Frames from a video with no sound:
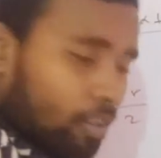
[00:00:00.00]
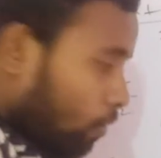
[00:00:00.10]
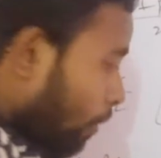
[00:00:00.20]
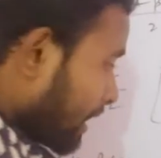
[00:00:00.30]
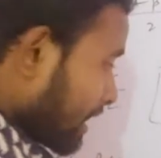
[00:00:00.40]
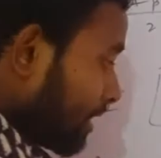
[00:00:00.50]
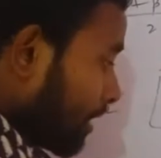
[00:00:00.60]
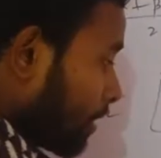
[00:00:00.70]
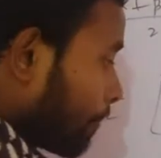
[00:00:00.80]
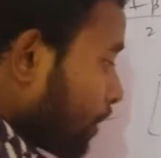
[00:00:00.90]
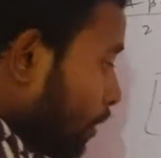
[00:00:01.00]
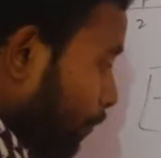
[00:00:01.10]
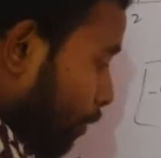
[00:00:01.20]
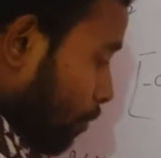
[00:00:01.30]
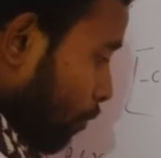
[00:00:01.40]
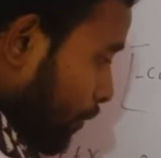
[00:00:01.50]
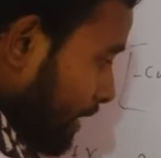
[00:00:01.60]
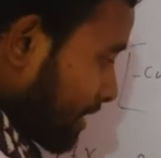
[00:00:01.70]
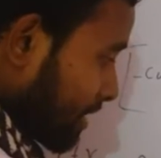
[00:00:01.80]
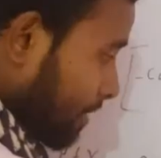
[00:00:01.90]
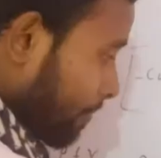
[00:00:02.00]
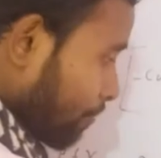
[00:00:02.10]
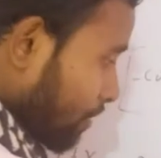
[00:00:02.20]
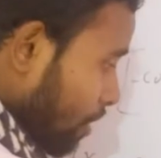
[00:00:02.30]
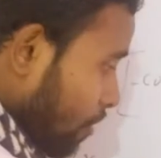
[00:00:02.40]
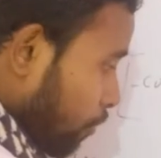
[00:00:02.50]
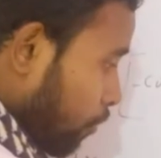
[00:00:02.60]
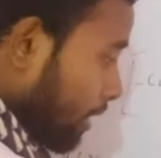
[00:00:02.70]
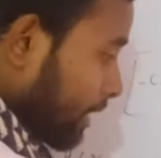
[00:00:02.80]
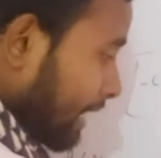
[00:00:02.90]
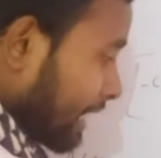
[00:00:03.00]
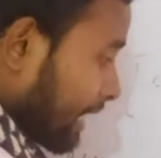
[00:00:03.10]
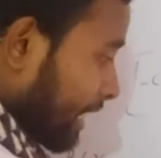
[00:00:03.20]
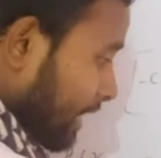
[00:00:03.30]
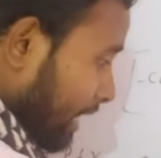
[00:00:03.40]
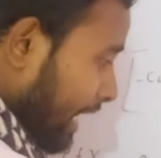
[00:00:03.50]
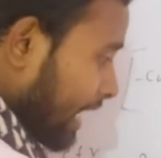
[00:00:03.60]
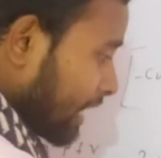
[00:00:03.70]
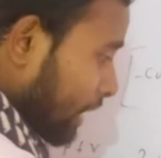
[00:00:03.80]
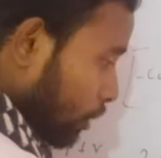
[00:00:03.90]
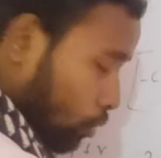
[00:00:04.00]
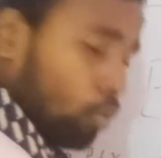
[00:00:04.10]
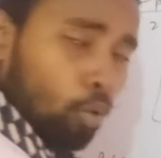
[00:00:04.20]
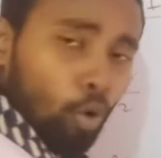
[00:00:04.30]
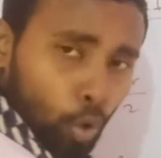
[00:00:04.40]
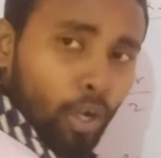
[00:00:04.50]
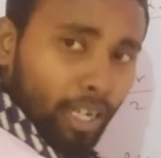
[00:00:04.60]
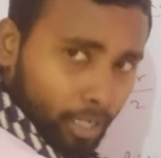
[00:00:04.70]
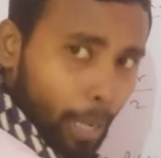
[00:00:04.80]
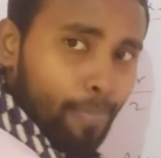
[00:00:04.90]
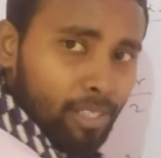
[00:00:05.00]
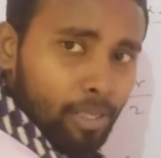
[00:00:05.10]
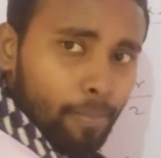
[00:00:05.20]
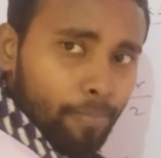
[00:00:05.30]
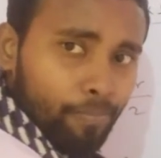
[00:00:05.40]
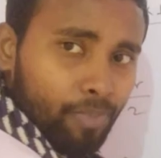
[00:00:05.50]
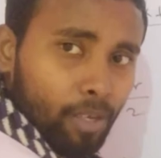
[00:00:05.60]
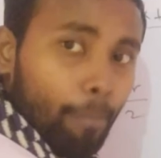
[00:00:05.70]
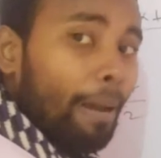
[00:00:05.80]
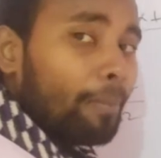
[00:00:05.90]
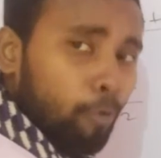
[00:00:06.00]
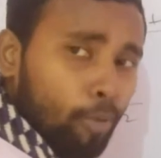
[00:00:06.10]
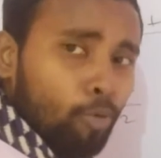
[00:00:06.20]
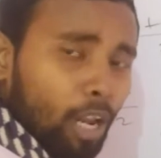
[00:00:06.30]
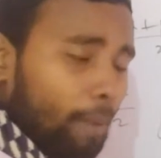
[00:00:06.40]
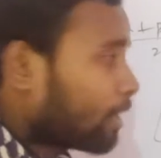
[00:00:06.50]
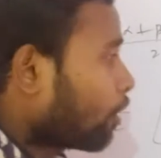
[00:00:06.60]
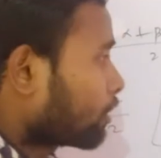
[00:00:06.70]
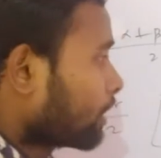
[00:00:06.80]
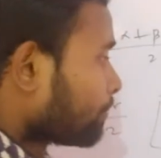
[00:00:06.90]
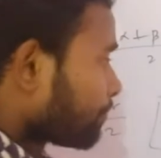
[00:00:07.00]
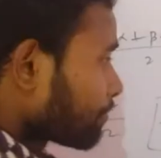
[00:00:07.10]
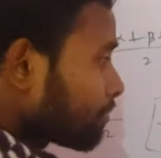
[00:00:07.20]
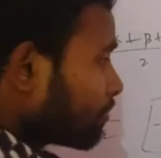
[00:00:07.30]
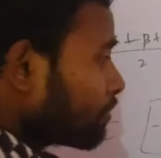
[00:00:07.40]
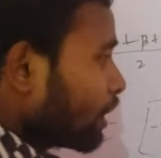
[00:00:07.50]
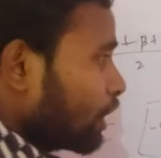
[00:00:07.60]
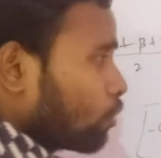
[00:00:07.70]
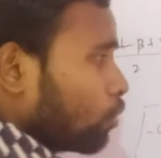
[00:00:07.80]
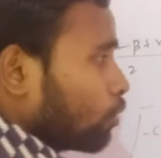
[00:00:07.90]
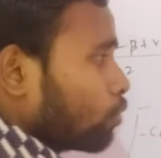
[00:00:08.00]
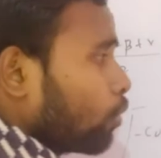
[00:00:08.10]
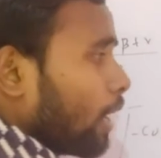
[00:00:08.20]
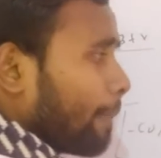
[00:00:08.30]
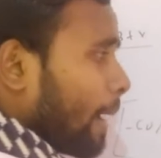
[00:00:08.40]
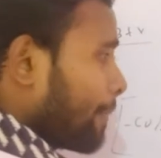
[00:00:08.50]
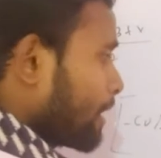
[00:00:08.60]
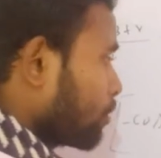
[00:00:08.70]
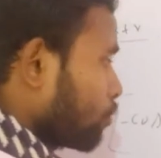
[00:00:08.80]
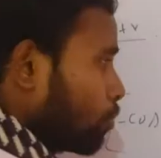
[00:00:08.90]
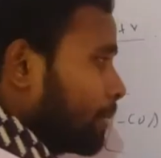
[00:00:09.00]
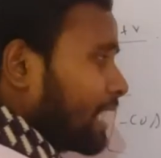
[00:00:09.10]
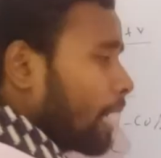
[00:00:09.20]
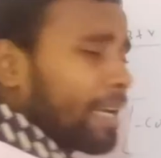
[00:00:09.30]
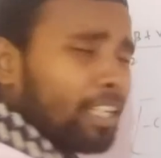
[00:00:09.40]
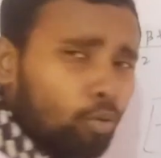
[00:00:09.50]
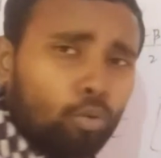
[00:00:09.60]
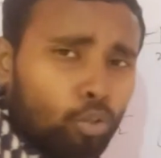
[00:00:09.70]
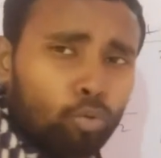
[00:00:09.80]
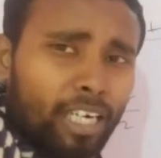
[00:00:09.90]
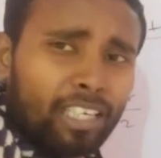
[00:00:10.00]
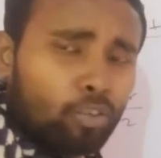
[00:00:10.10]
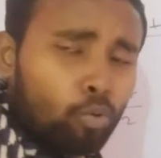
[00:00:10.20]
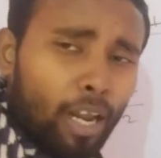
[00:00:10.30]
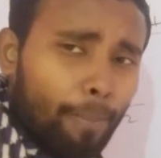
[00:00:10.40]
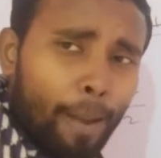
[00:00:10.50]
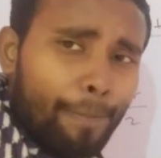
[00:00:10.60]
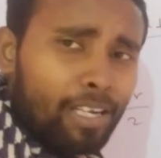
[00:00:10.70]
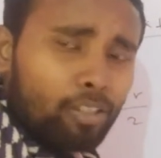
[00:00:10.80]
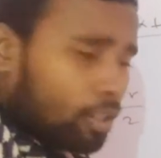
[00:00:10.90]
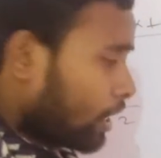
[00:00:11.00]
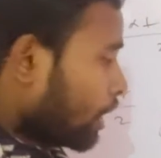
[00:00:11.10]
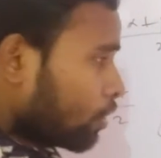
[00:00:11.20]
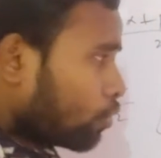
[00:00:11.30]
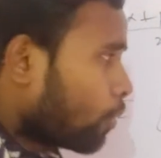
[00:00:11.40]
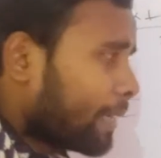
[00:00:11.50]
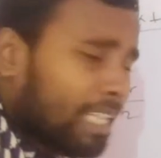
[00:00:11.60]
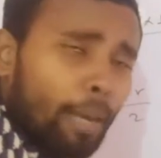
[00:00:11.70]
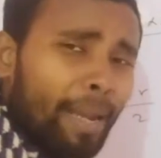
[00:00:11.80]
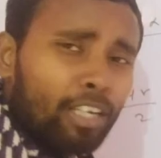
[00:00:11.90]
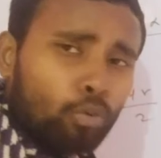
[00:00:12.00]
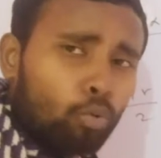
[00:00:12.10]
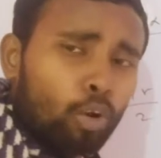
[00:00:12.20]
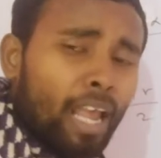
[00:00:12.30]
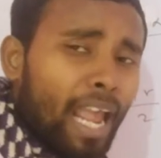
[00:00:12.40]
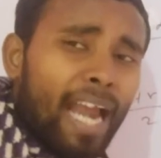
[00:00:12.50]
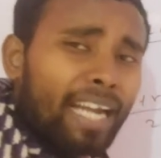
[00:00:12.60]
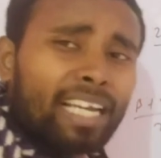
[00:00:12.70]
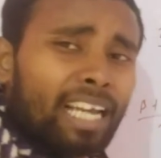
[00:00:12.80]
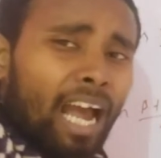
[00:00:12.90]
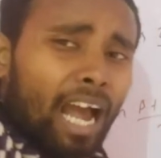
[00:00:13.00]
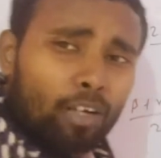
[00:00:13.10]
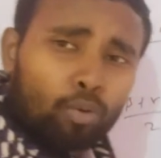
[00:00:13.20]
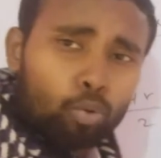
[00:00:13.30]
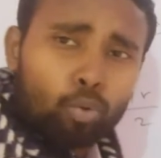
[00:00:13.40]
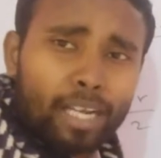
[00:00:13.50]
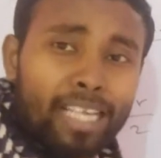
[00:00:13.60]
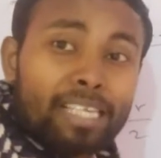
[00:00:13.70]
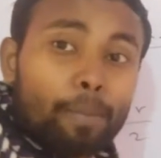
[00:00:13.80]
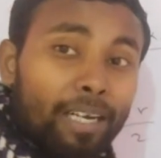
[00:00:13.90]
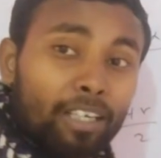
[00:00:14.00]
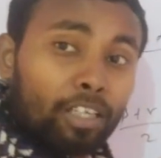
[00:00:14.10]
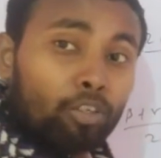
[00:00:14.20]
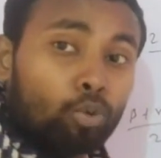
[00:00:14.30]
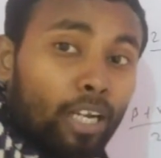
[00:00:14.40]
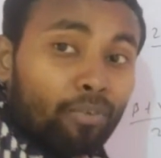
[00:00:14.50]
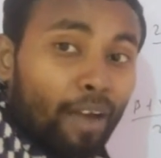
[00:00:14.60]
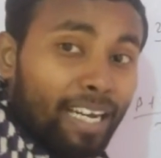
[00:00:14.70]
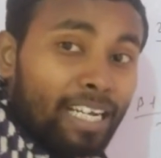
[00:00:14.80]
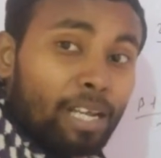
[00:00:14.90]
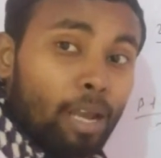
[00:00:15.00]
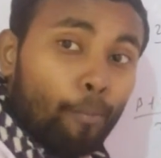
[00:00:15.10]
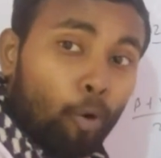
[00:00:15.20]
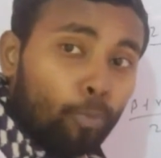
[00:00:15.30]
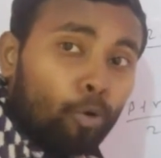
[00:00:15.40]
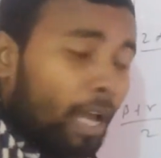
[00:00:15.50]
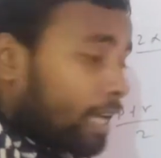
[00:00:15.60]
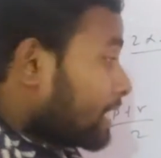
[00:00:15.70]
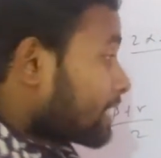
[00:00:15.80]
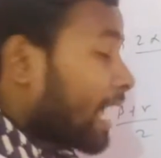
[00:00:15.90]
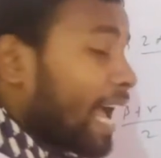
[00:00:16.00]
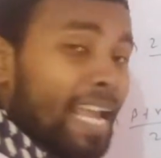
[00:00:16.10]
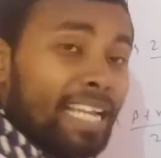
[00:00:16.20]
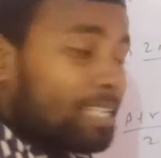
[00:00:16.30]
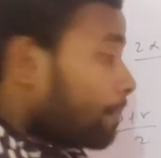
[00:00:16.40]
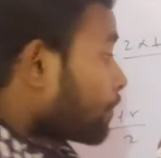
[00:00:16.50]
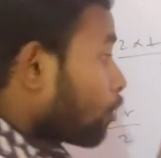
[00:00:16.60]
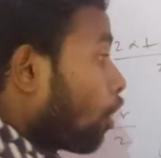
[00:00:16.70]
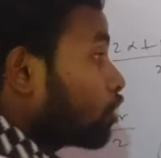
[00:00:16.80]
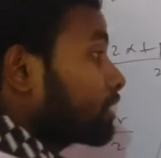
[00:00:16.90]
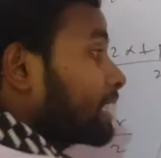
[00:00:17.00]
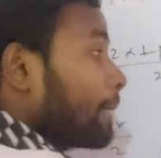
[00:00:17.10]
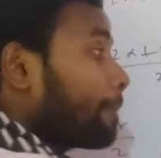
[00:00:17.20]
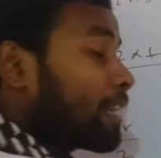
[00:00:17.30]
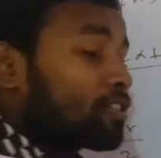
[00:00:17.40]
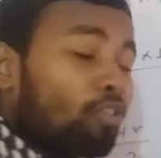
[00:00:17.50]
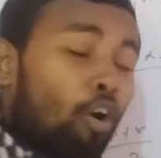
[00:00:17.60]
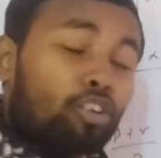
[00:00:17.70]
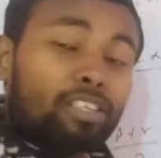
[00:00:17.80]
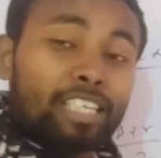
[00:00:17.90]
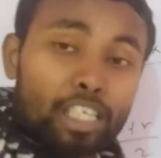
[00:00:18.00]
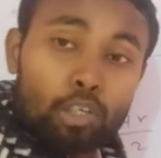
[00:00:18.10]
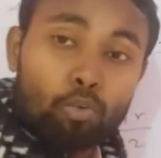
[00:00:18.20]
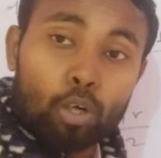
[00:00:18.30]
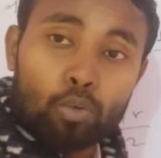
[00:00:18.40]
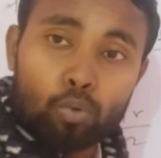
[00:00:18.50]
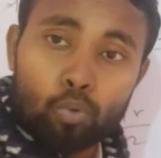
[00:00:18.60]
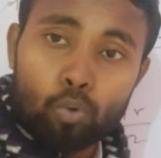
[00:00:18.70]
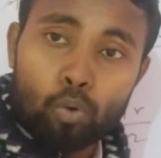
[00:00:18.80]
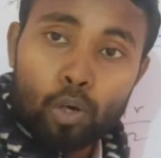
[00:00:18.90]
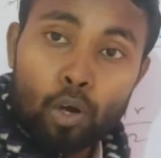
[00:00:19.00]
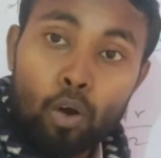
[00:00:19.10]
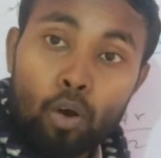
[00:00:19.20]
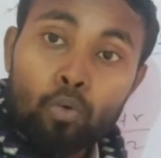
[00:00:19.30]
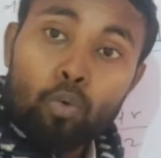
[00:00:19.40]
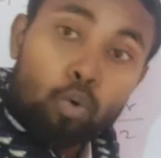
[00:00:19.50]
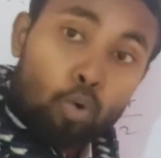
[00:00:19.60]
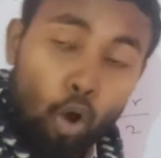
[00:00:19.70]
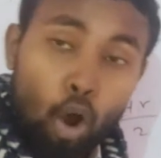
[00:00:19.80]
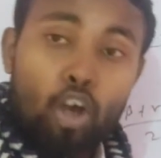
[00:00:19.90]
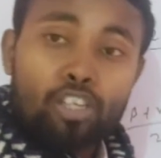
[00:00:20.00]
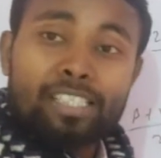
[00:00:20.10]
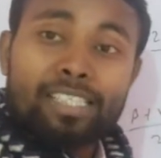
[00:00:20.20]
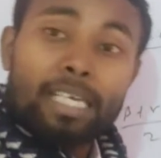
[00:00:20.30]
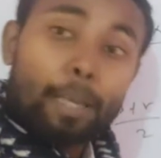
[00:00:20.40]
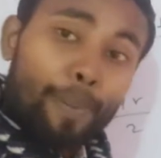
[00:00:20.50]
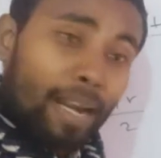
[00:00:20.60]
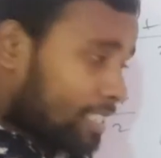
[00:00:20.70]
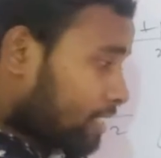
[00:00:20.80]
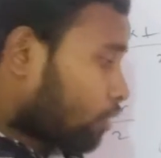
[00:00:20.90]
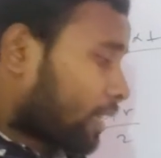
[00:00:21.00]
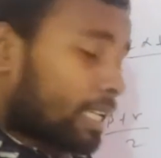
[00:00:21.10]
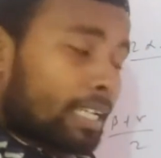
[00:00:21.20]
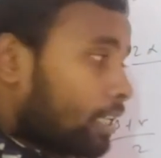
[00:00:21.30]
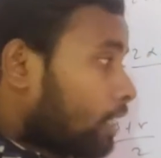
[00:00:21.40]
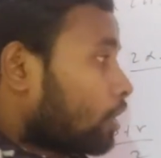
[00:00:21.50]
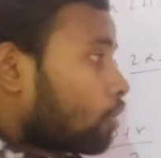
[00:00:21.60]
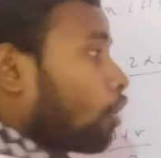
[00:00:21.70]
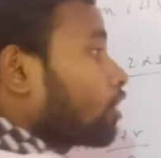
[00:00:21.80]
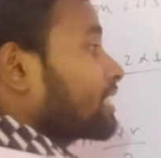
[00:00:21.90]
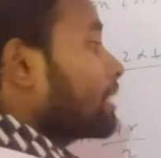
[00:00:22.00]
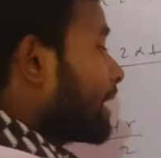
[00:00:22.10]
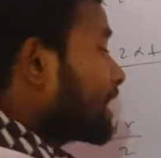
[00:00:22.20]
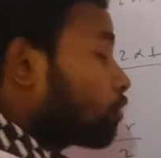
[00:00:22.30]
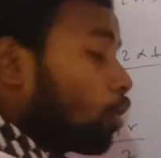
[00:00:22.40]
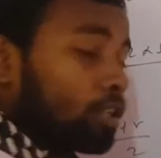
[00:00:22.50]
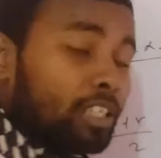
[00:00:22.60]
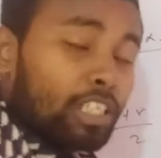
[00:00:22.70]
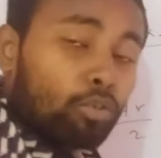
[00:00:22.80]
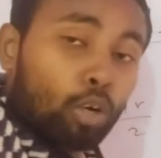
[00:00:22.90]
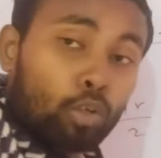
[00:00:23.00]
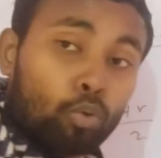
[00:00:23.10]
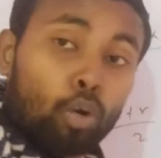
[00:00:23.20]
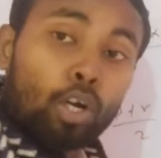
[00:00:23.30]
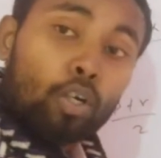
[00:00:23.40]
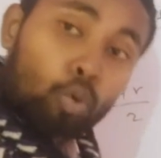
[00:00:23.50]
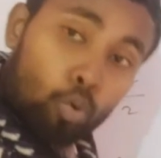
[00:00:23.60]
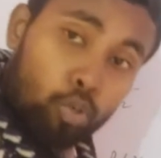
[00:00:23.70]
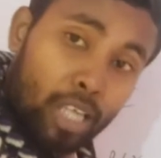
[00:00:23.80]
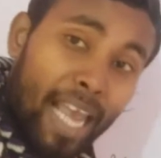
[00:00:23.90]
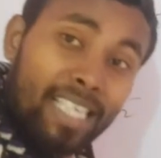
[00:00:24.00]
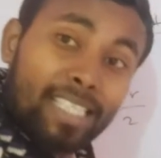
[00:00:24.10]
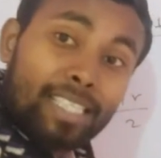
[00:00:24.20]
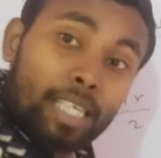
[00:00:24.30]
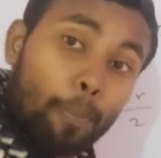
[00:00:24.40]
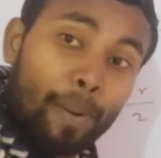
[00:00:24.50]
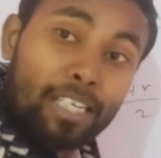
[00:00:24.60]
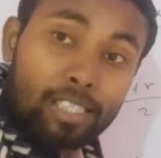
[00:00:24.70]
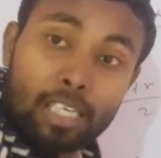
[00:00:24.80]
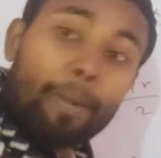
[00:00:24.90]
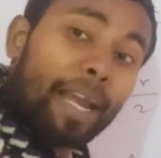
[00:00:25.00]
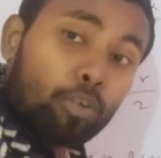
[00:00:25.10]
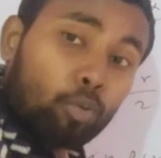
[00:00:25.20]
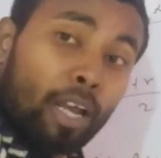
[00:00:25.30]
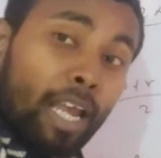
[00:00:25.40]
What is it? From which it here 2 comes by formula, because 2 alpha plus 2 beta by 2, you get 2 alpha plus 2 beta by 2, and 2 cancel, but you get finally formula sin cos c plus cos d is equal to 2 cos c plus, sorry, cos c minus cos d is equal to 2 sin c plus d by 2.